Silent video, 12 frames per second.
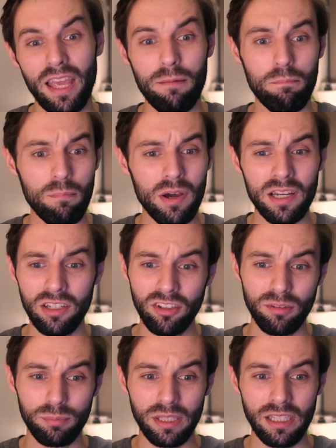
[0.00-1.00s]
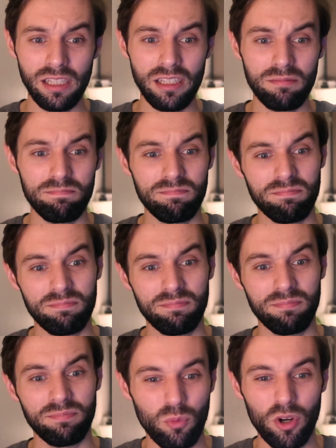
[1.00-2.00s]
it might not be
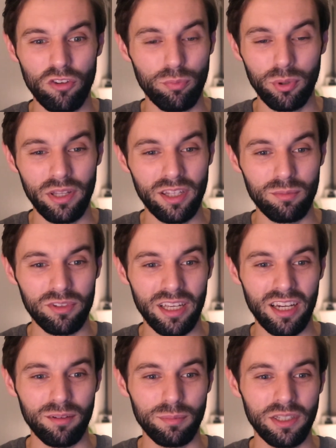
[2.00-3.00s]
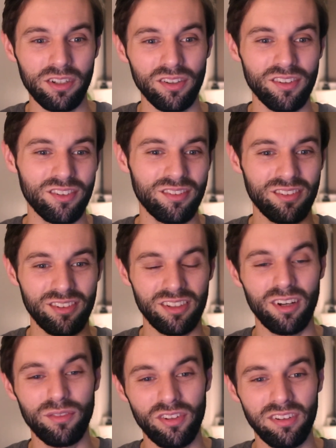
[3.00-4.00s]
worth putting them down because
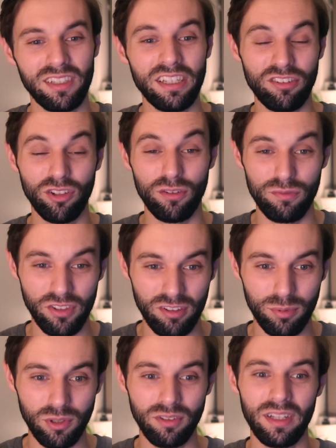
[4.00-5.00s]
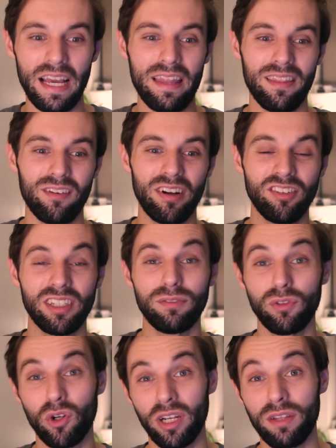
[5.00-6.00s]
obviously it's not visible, and they're asking if
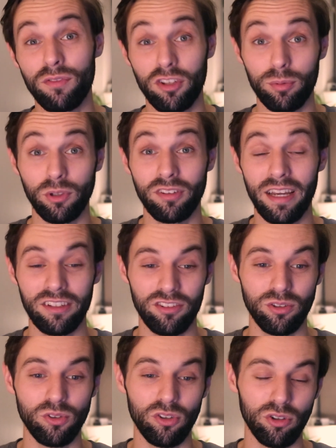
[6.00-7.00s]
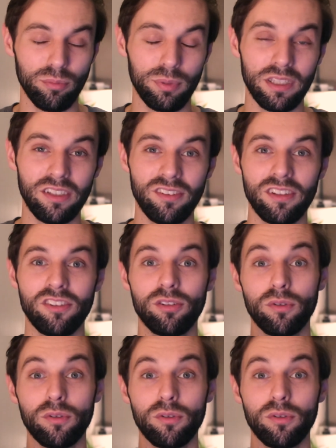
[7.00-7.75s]
you've got any visible tattoos or piercings.